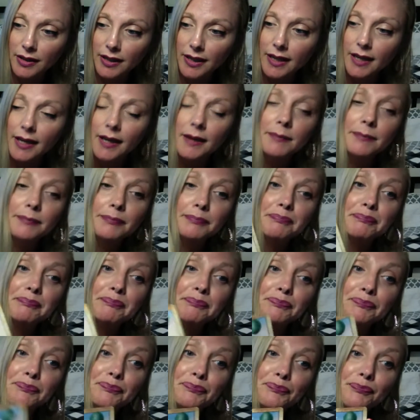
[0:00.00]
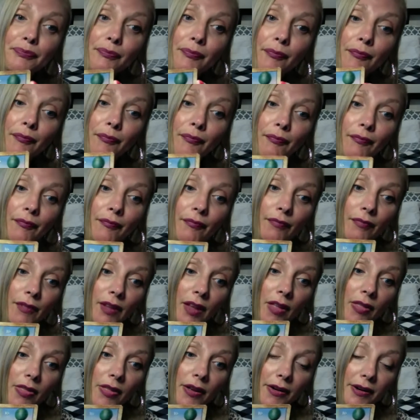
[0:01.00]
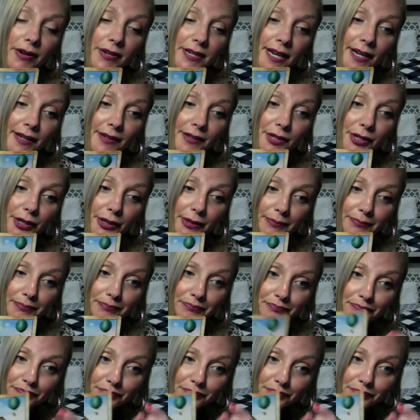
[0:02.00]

get their attention